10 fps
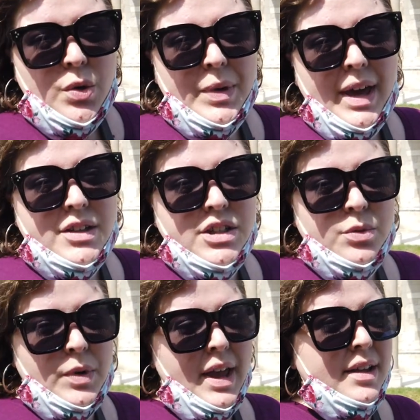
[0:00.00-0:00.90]
We
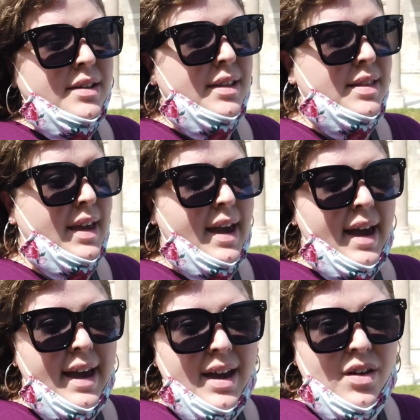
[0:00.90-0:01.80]
actually read that they
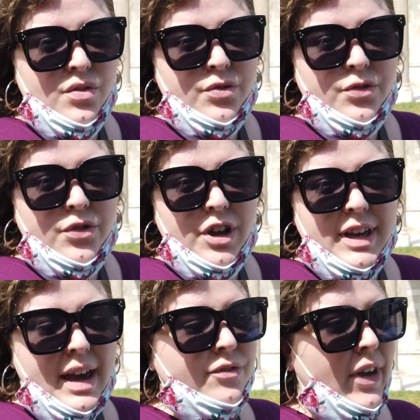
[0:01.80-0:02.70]
have a
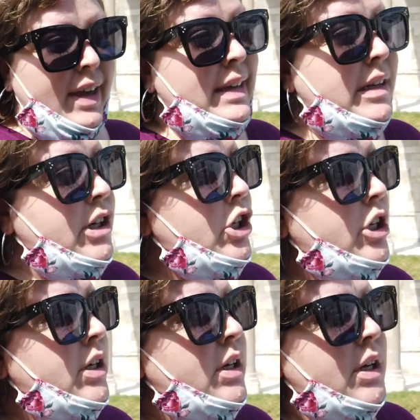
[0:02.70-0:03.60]
cafe
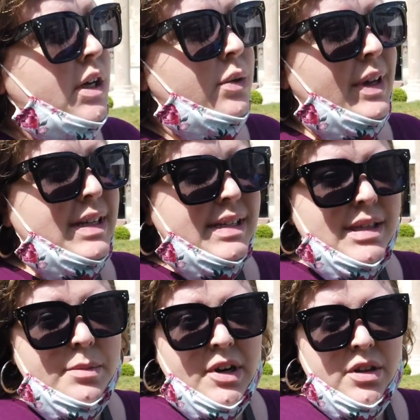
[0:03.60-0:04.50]
here. We had a
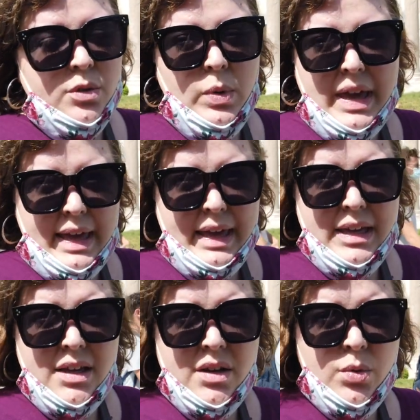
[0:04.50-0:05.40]
simit on the
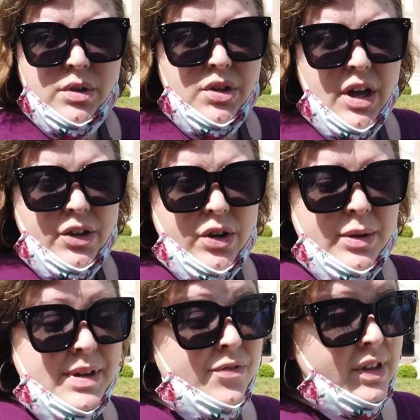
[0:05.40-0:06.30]
way. We're a little hungry.
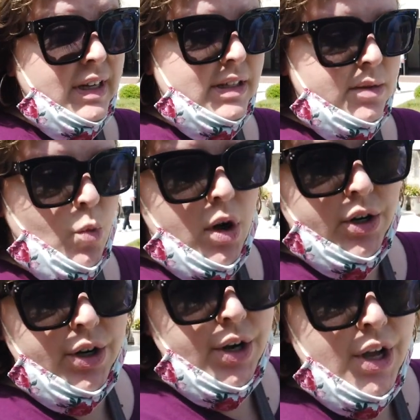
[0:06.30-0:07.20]
We definitely need some
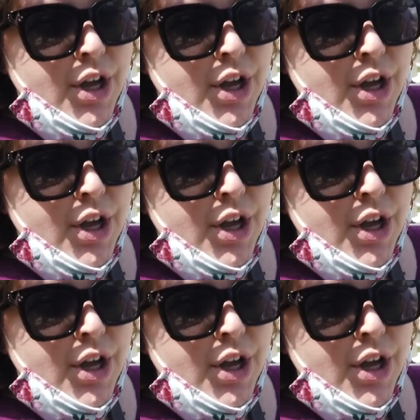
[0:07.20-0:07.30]
water.